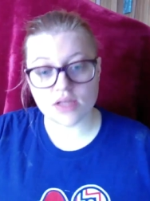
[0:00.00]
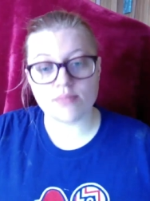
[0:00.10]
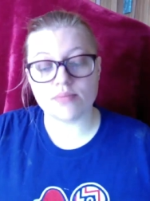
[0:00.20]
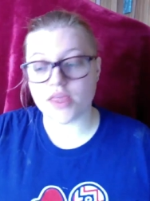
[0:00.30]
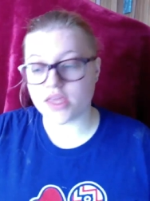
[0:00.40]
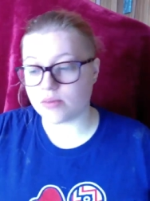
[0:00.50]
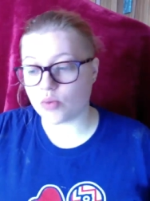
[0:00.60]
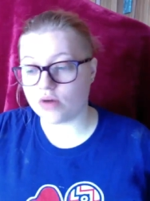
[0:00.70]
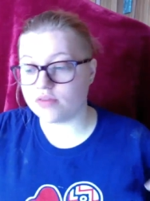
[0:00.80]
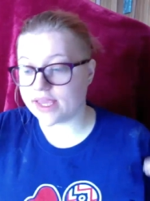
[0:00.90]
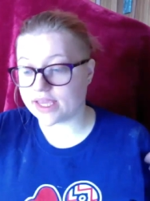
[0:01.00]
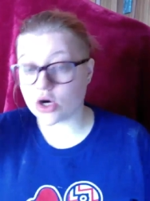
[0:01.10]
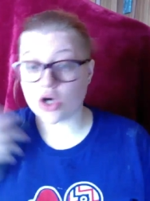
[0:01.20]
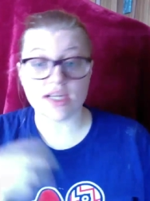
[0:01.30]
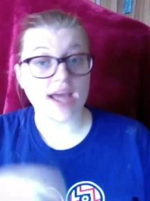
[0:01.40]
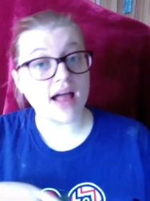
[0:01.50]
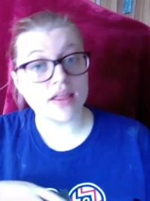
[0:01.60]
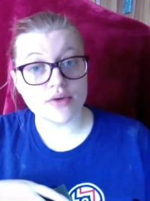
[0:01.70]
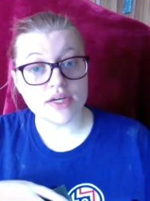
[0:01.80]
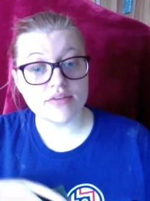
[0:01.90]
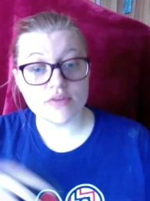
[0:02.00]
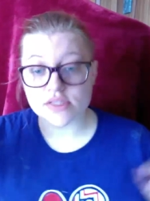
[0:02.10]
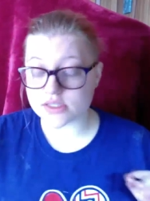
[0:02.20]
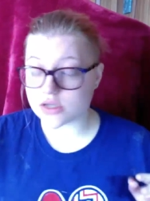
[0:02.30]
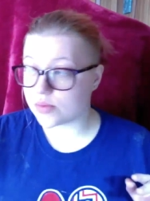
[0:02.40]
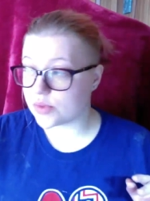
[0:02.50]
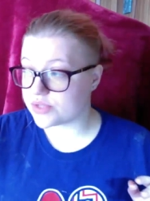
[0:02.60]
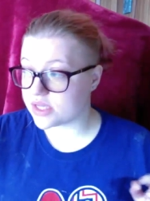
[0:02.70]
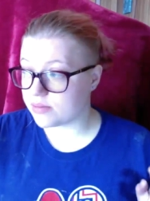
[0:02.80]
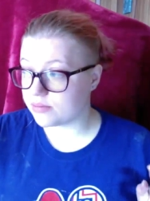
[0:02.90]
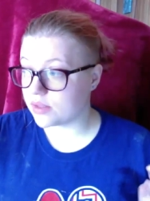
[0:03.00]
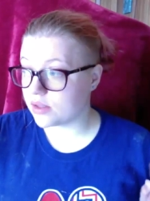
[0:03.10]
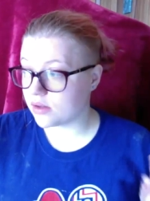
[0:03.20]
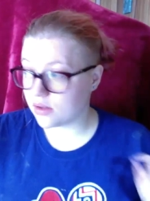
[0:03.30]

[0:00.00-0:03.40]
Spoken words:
I'm thinking more of like an art gallery versus an art museum,